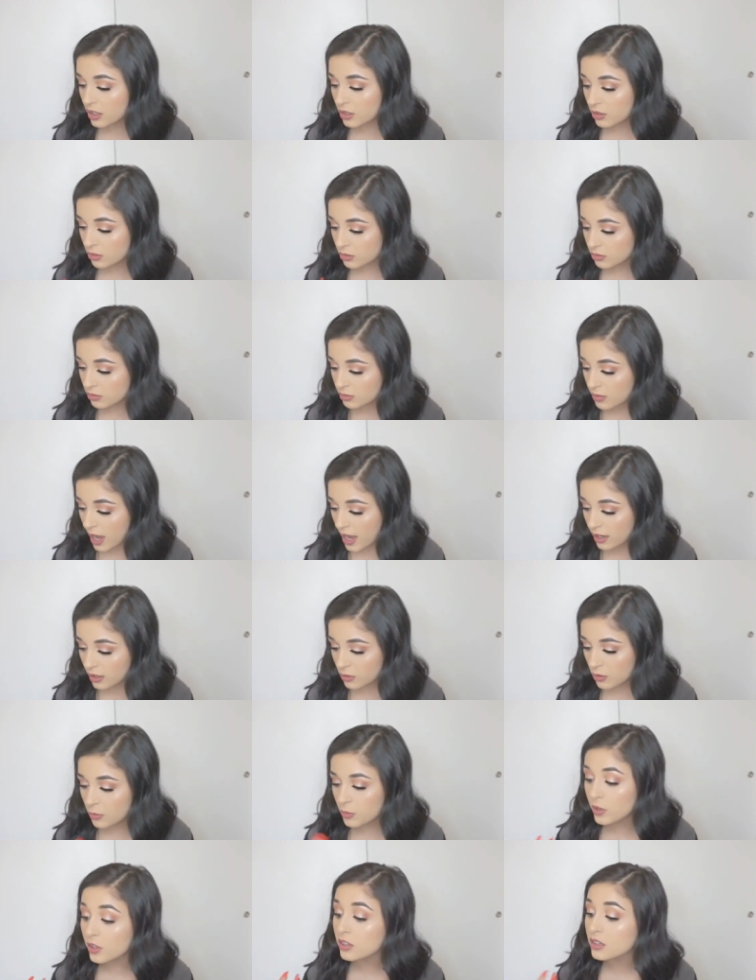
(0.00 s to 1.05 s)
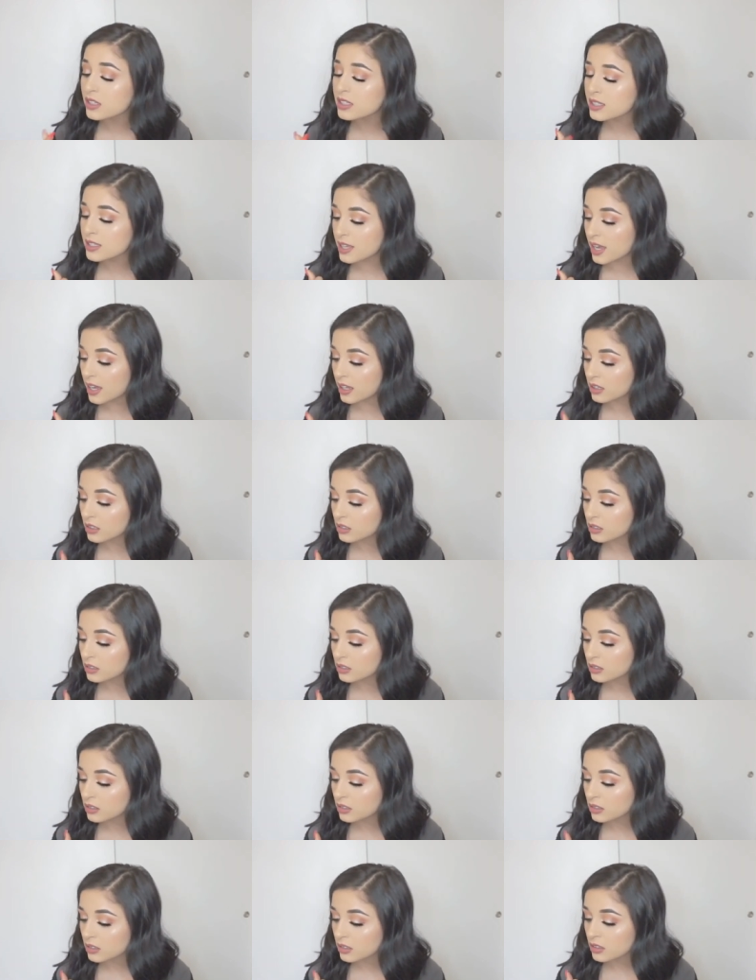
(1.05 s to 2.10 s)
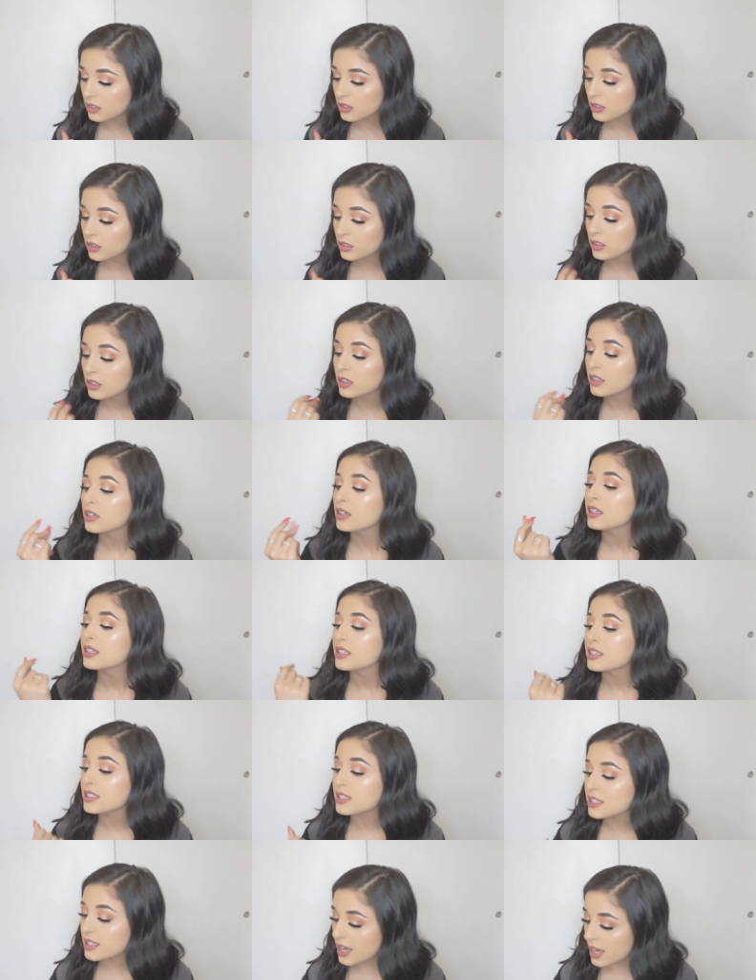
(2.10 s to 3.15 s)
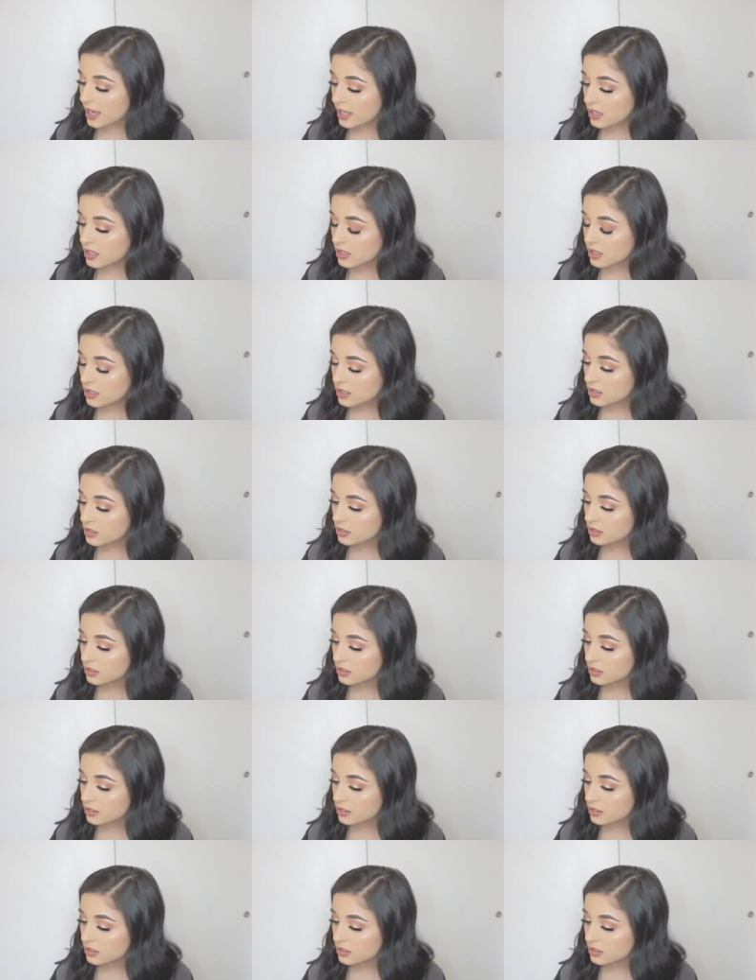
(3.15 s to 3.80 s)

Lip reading: can you act normal? Sit. Sit.